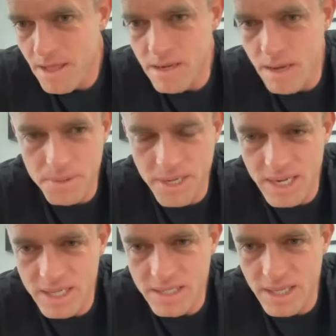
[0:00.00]
a couple
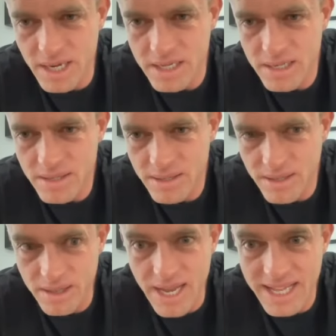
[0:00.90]
days like
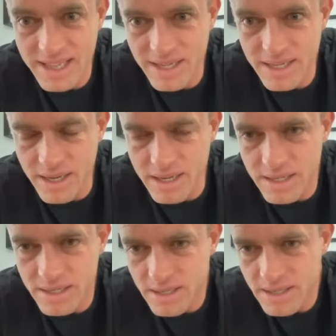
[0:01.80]
lately,
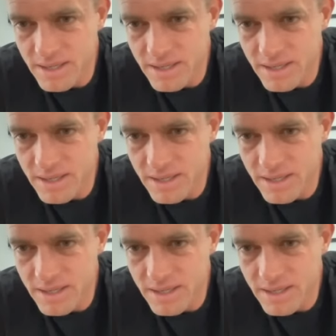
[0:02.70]
like